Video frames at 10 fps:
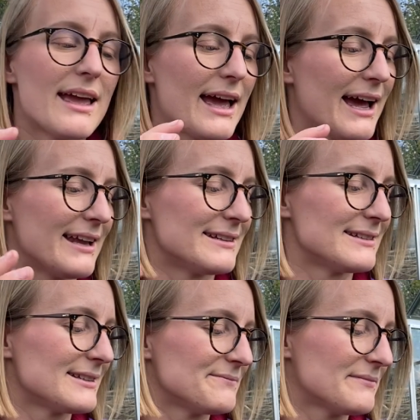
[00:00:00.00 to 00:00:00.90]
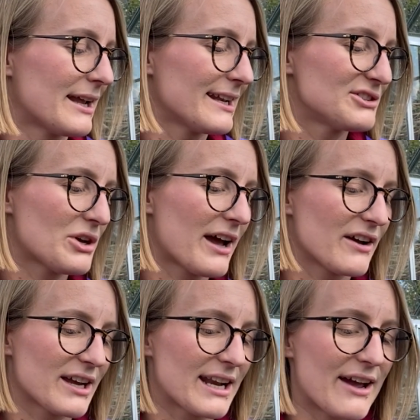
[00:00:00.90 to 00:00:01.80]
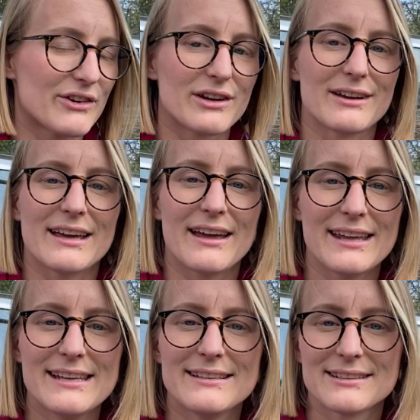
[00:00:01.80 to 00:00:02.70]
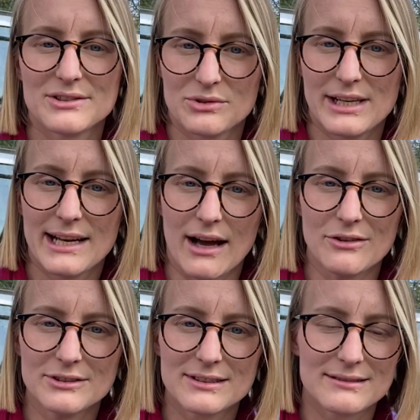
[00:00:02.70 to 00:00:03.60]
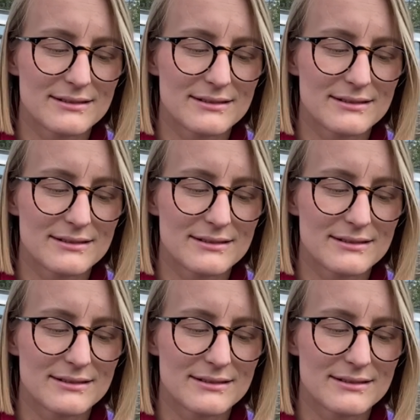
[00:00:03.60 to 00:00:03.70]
And unless you can have a heated greenhouse,